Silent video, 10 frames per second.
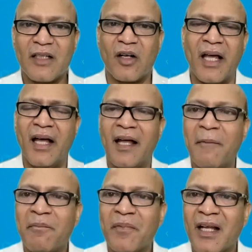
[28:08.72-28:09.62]

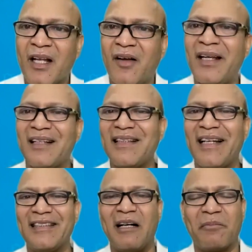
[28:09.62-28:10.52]
Okay, now here is
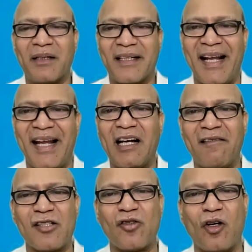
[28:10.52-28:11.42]
an example. Can I
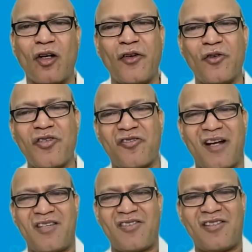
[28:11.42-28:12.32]
request all of you to
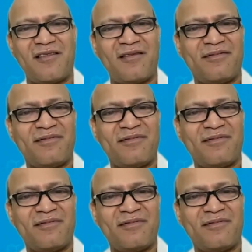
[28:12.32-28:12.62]
stretch?